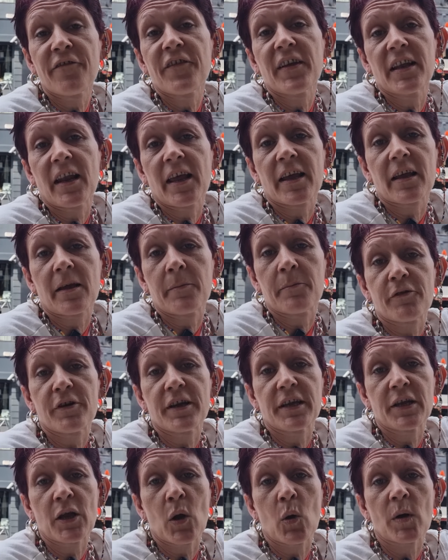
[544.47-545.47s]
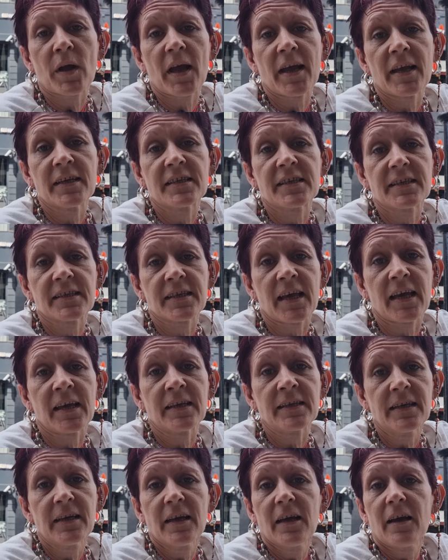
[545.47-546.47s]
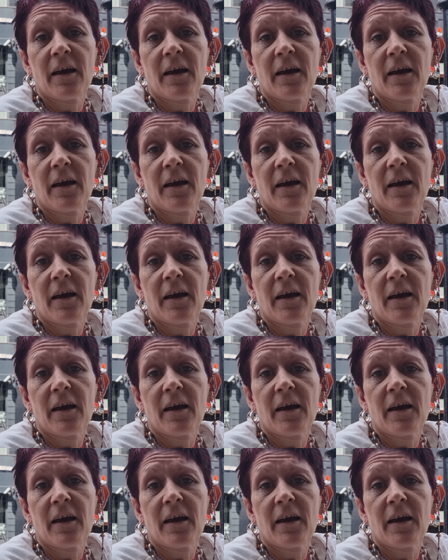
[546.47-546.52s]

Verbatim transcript: I feel like pretty okay today.